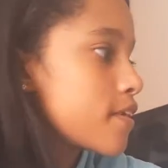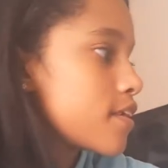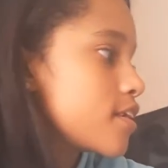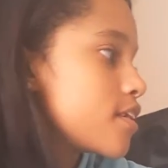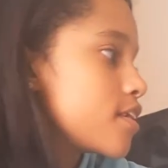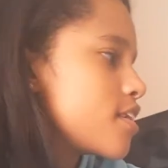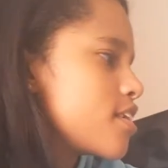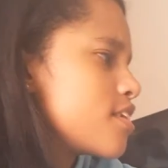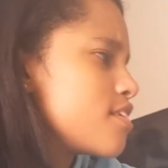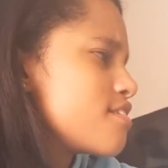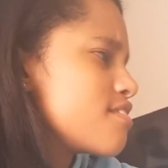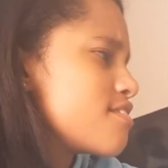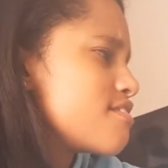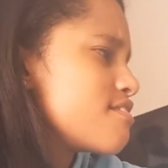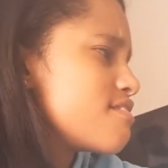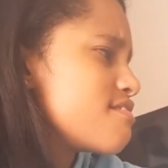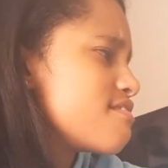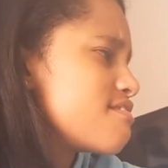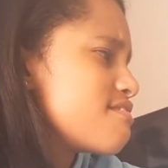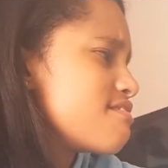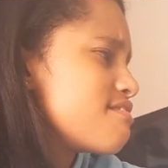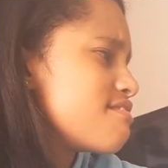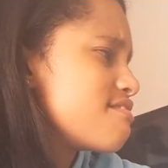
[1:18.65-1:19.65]

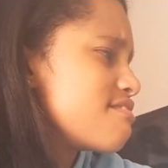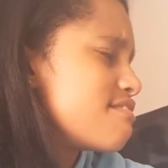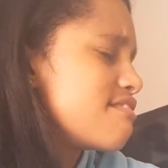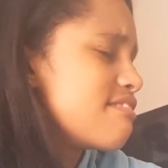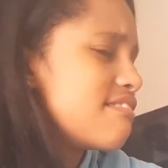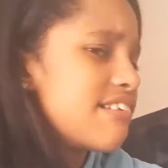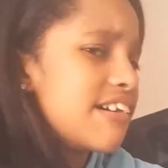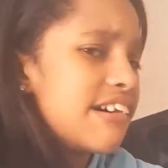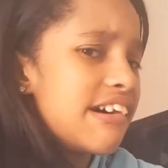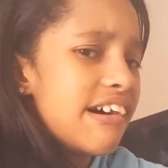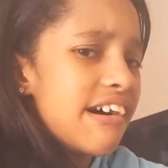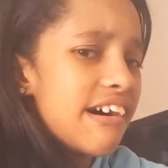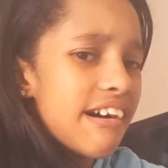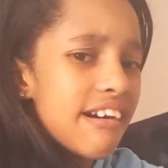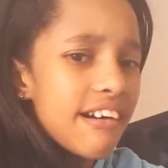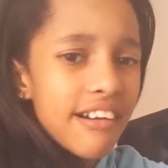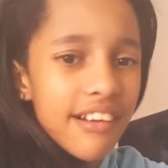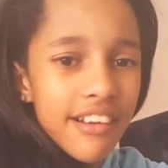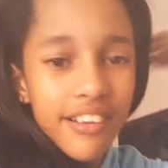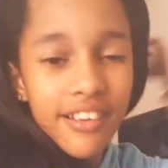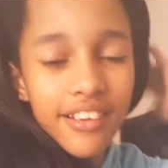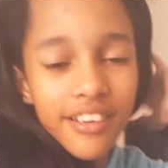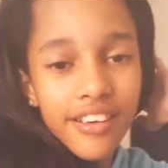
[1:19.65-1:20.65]
Yeah.
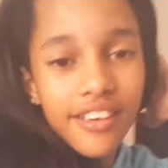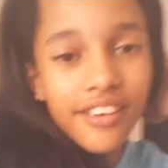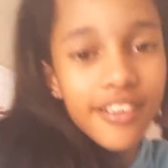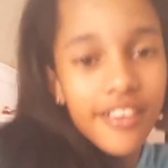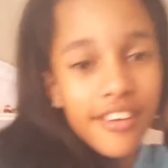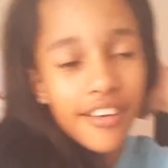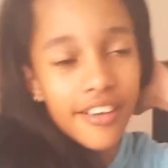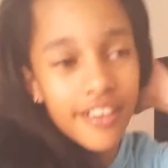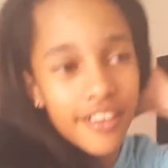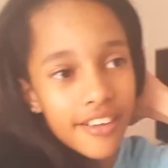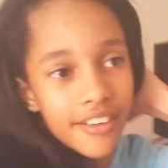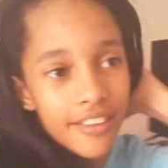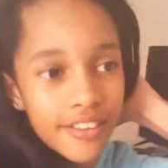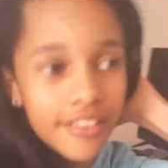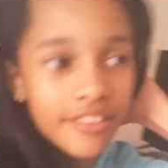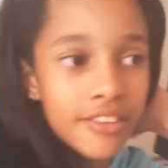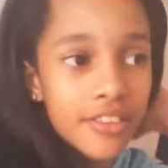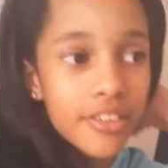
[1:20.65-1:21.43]
Uh,